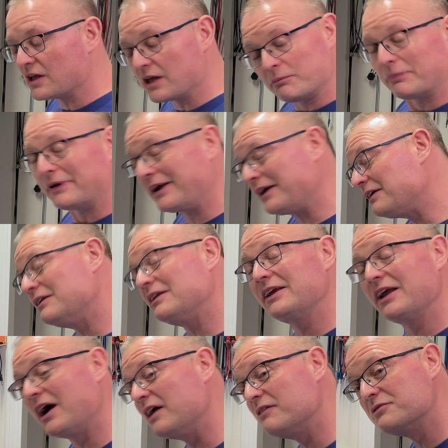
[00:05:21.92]
apparently
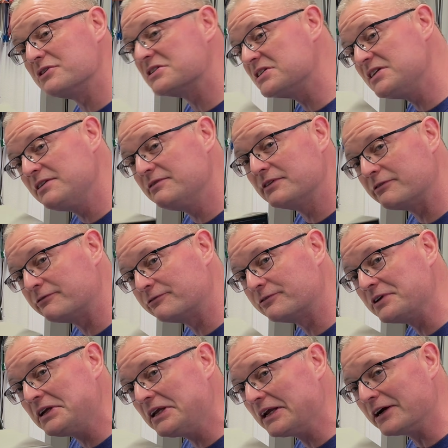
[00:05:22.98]
I received a
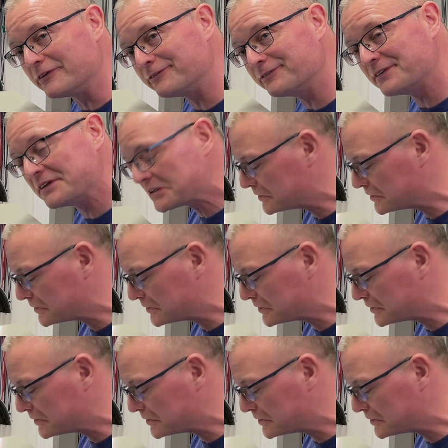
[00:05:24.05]
free gift.